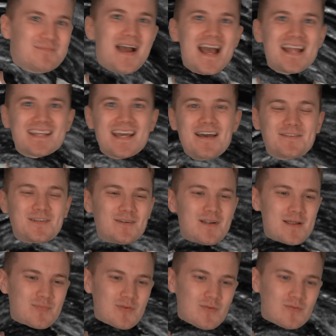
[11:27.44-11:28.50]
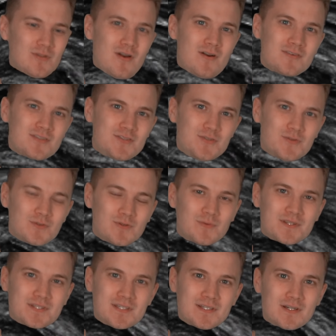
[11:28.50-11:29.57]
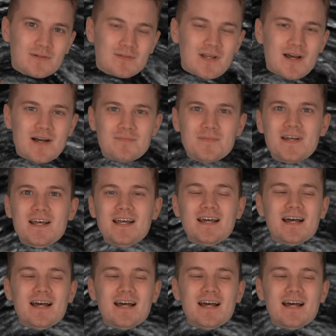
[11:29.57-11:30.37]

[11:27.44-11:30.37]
Matt, after a prolonged duel with the gholam,